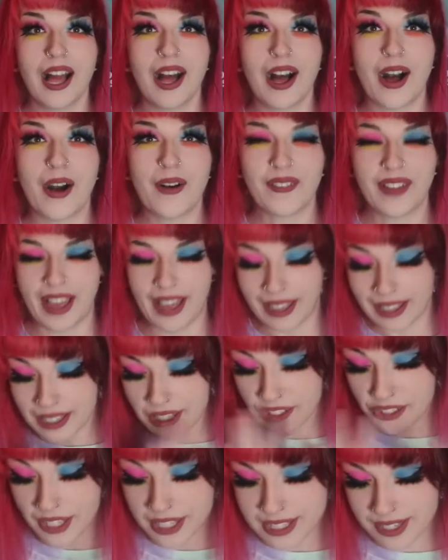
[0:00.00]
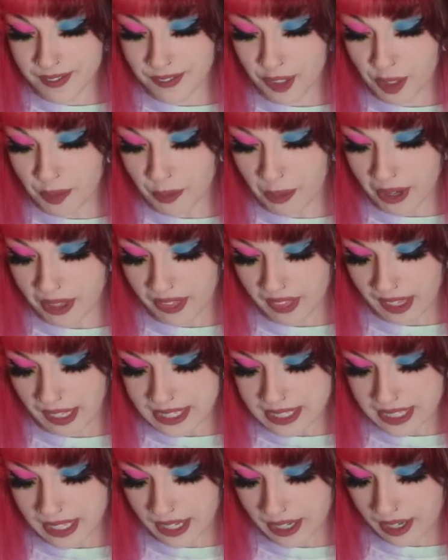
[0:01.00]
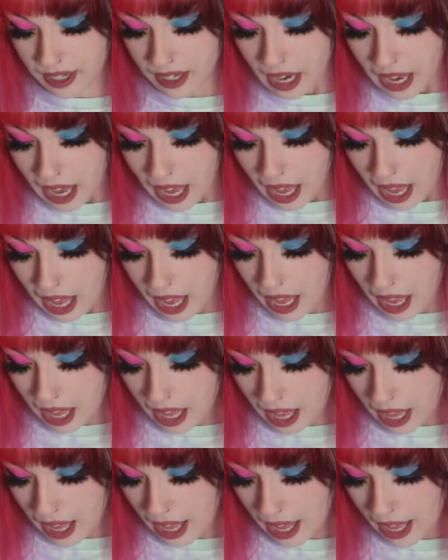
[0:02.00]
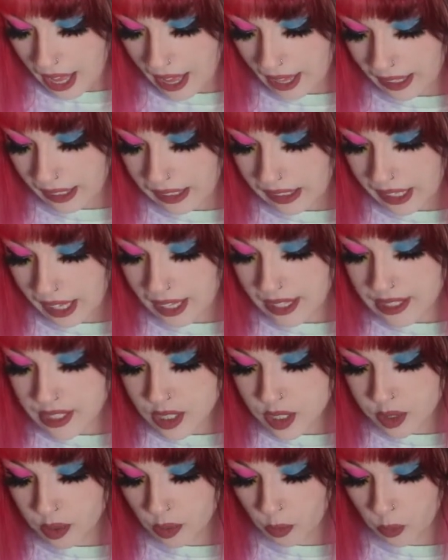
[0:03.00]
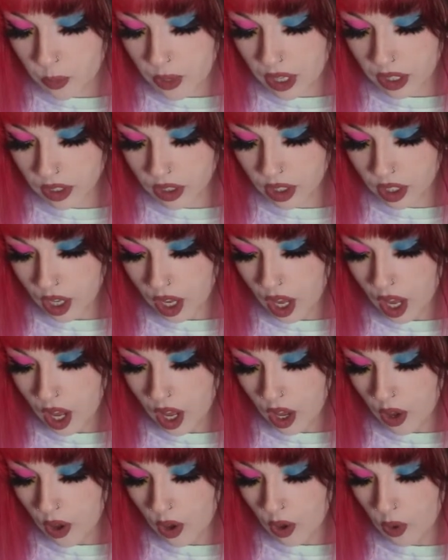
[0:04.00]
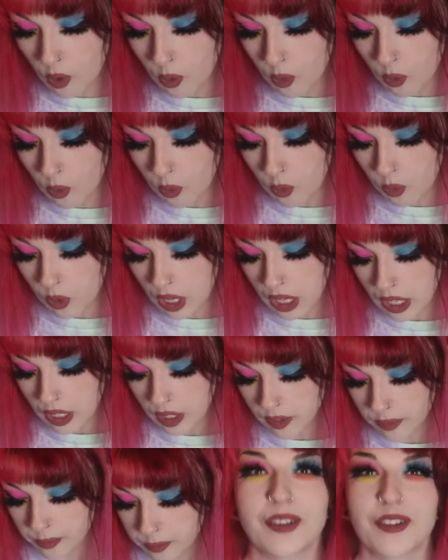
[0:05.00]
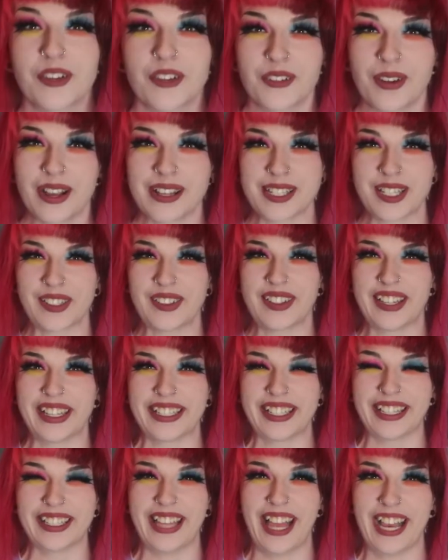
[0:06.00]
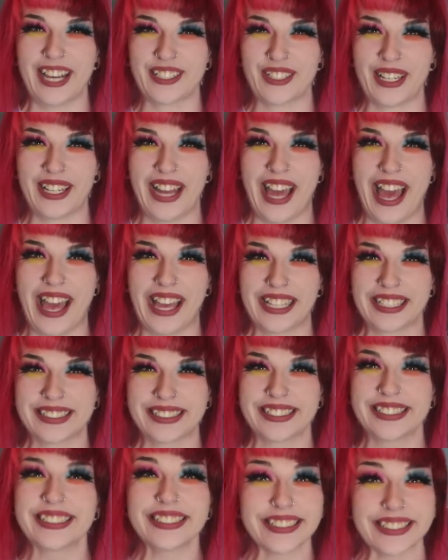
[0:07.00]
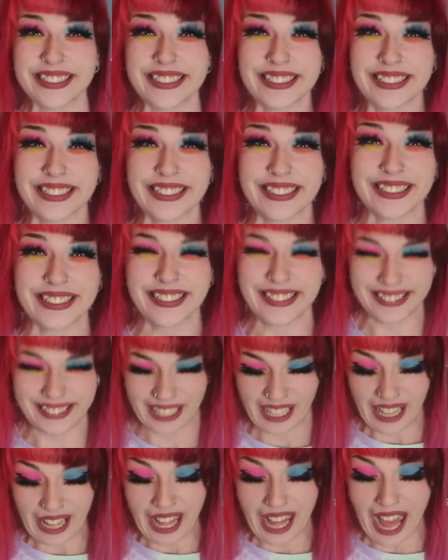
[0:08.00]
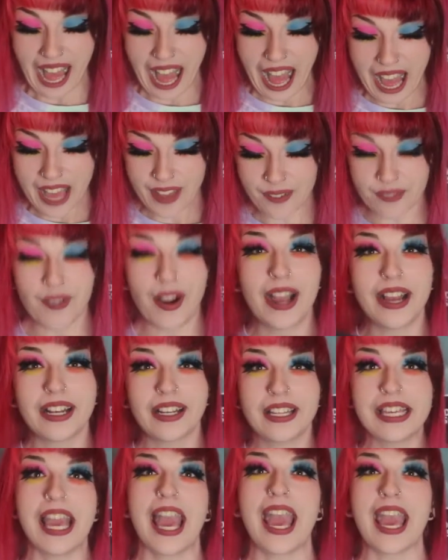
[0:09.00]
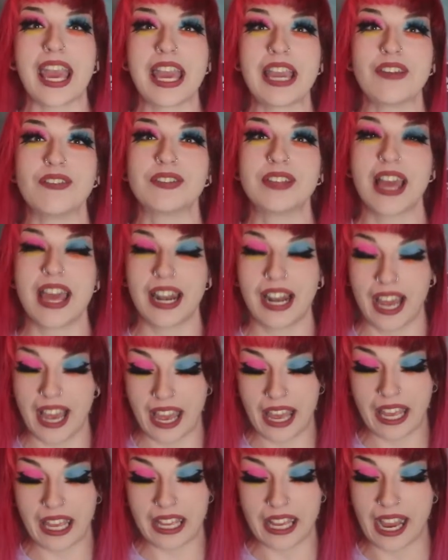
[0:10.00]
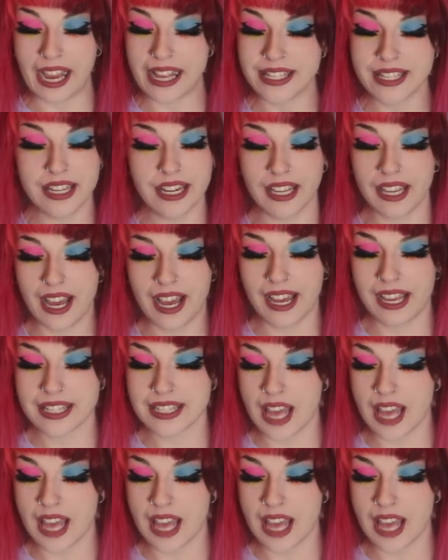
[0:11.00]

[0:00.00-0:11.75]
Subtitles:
Okay, just a few more things here. I guess we'll go Criterion Collection next. I finally caved, and I did it, guys.